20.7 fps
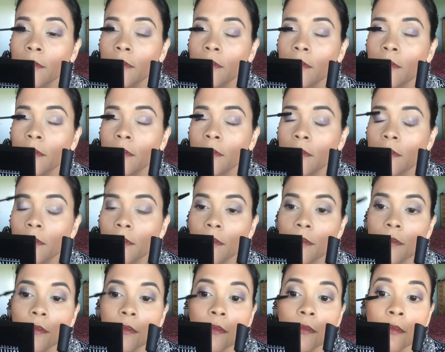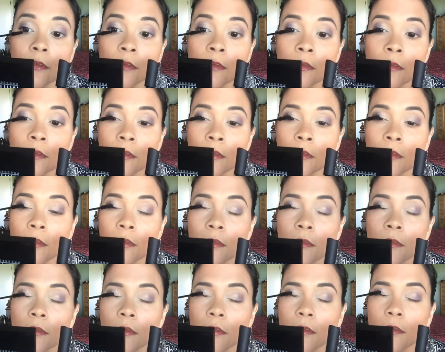
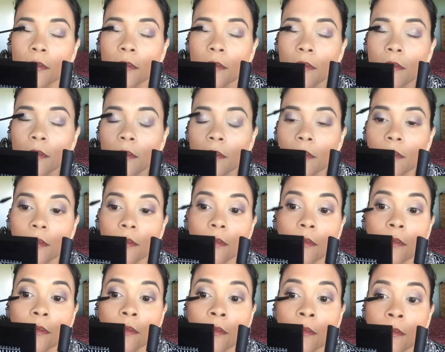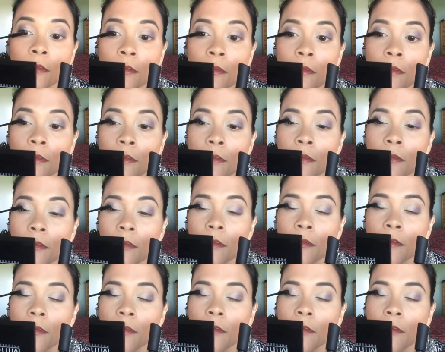(no one is talking)